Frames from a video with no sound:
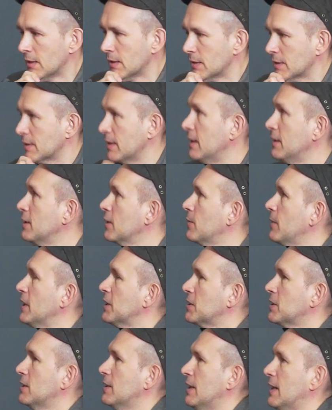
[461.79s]
So then the
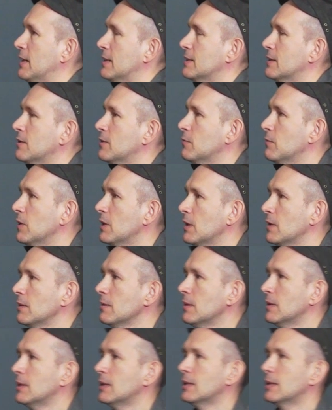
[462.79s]
question is, well,
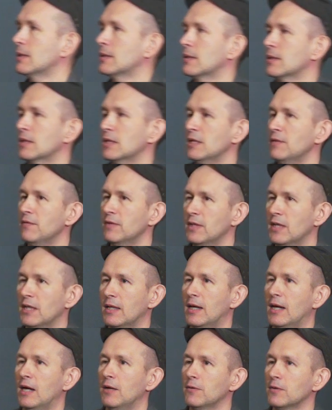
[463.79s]
given
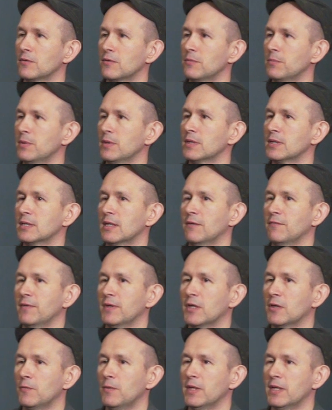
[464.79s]
that I want to build
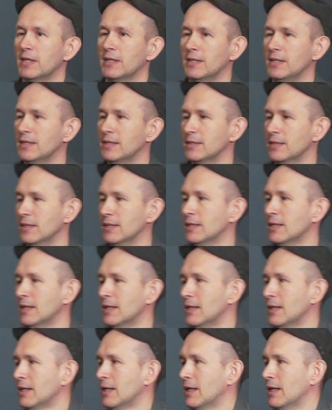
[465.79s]
something quick and easy
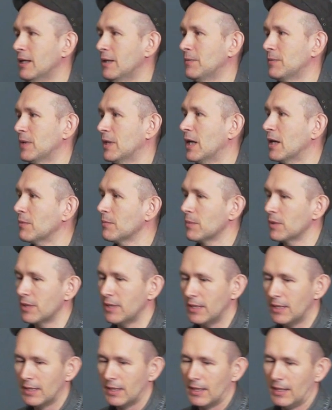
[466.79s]
and
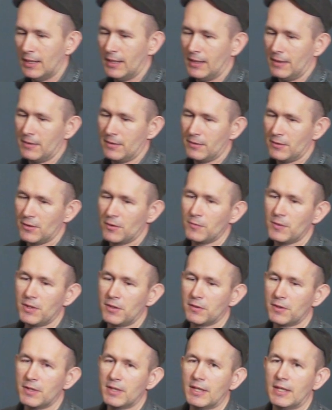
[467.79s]
reliably, don't we
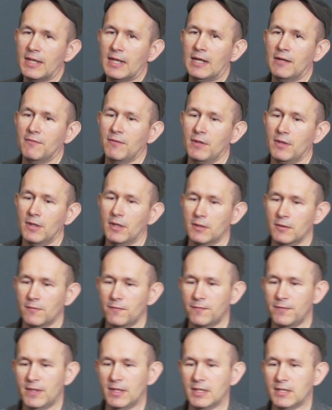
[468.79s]
already have a lot
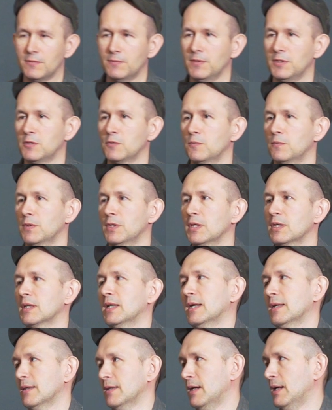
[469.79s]
of things which work
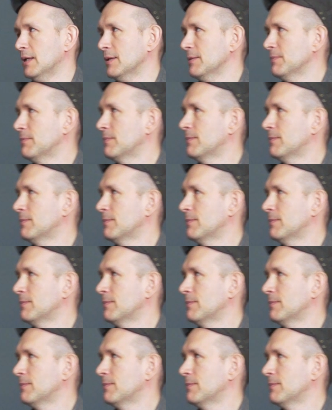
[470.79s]
like that?